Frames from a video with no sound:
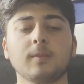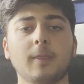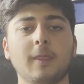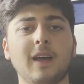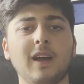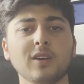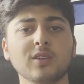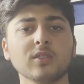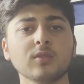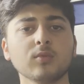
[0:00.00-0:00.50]

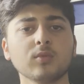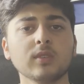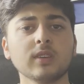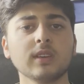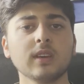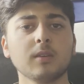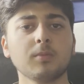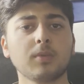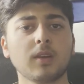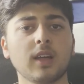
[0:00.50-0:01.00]
How can
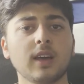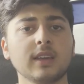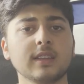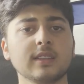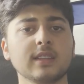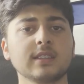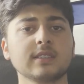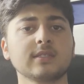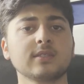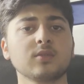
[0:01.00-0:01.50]
we apply
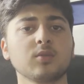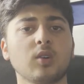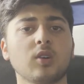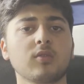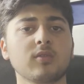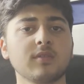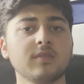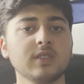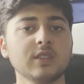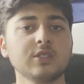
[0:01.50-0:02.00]
this to our
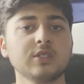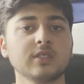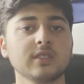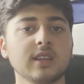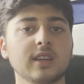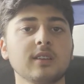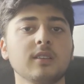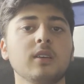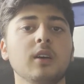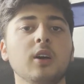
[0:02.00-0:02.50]
revision
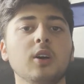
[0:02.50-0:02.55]
then?